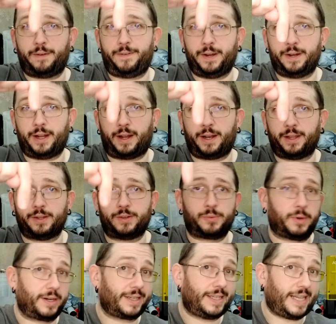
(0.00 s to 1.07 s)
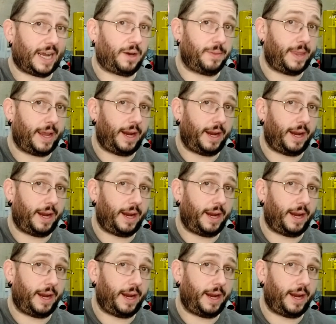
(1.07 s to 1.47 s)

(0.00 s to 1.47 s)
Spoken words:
I figured out how this works down